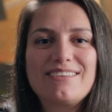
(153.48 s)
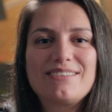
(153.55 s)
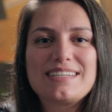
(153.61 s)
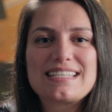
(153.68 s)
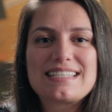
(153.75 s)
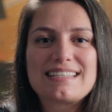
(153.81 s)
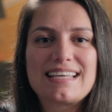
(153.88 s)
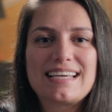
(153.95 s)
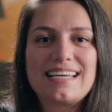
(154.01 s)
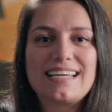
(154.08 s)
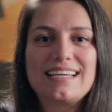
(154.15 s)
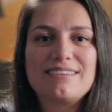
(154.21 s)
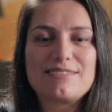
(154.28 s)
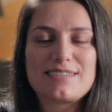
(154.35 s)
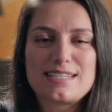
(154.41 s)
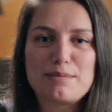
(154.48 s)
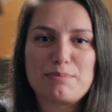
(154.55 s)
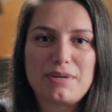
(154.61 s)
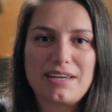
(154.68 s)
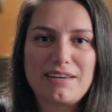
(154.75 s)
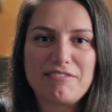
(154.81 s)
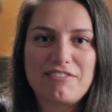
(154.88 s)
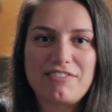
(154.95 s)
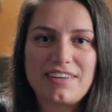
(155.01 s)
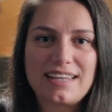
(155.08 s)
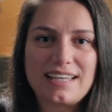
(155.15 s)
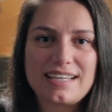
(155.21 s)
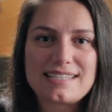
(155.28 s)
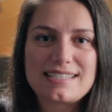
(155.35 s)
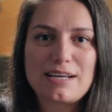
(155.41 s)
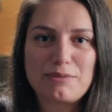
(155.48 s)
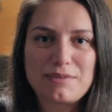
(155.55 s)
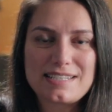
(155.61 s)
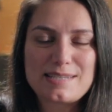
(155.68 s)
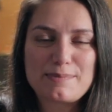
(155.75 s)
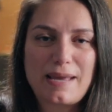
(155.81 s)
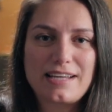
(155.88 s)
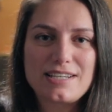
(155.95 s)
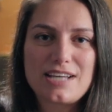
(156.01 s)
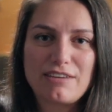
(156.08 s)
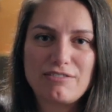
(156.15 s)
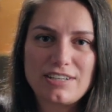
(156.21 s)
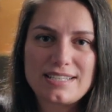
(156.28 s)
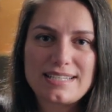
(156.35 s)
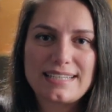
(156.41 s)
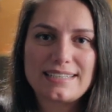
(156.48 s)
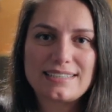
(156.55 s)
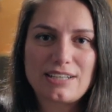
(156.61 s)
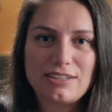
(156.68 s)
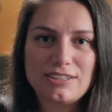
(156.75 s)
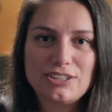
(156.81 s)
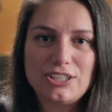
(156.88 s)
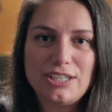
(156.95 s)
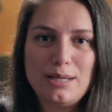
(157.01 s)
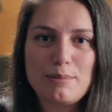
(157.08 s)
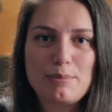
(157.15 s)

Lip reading: was the recipient for the Selwyn Spate Diversity Scholarship.